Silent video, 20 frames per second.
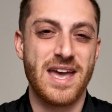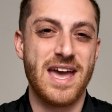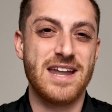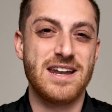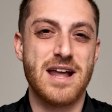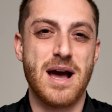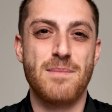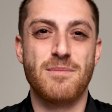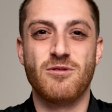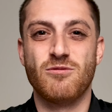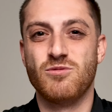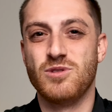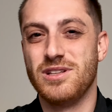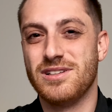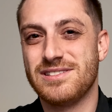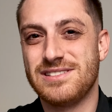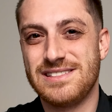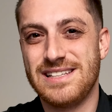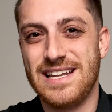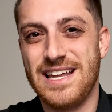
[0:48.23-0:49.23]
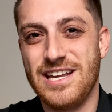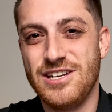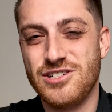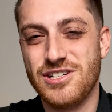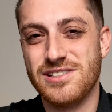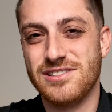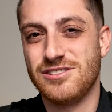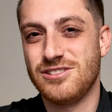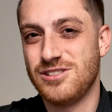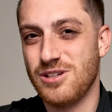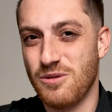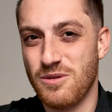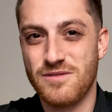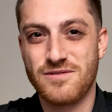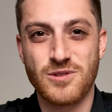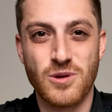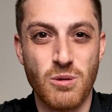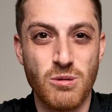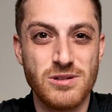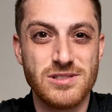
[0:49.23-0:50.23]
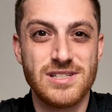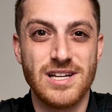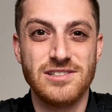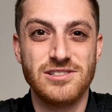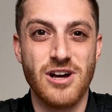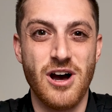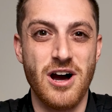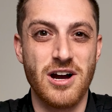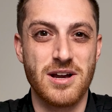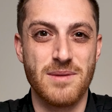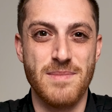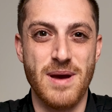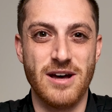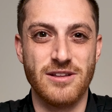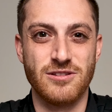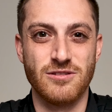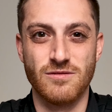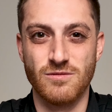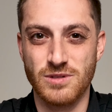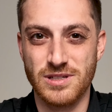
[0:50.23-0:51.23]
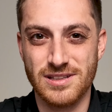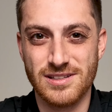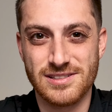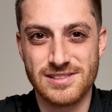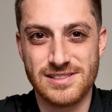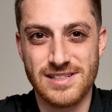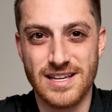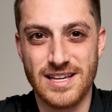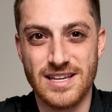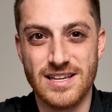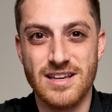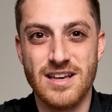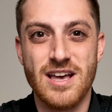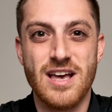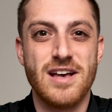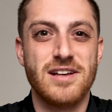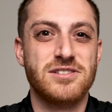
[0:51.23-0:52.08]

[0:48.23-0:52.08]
and I'm a real estate agent, so of course I talk about the real estate.